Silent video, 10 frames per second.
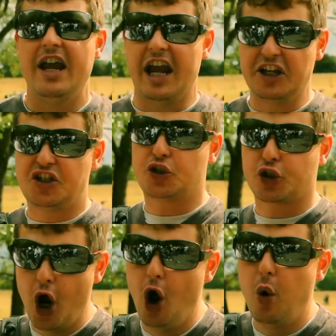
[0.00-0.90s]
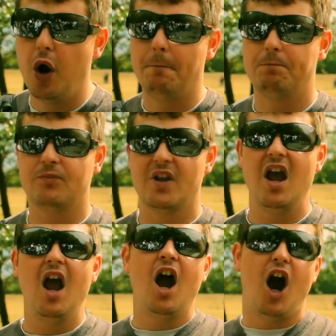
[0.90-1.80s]
is true
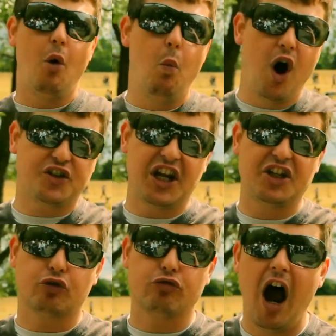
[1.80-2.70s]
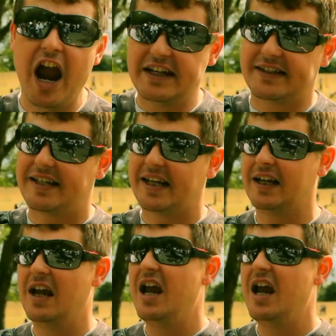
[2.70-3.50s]
and what is right